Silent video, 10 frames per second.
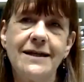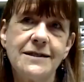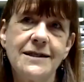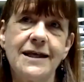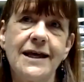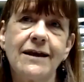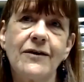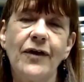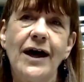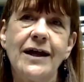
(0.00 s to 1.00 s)
to think
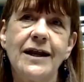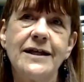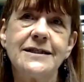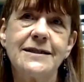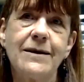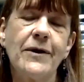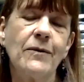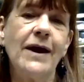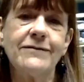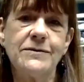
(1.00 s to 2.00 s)
that it's something
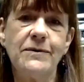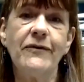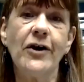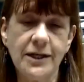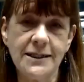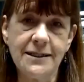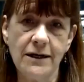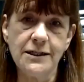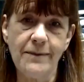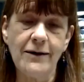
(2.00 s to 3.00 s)
we have to be very
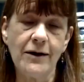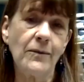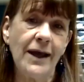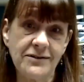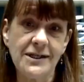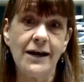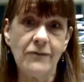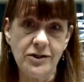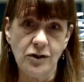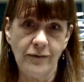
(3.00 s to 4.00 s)
concerned about and we have to get
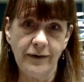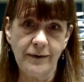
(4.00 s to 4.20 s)
rid of.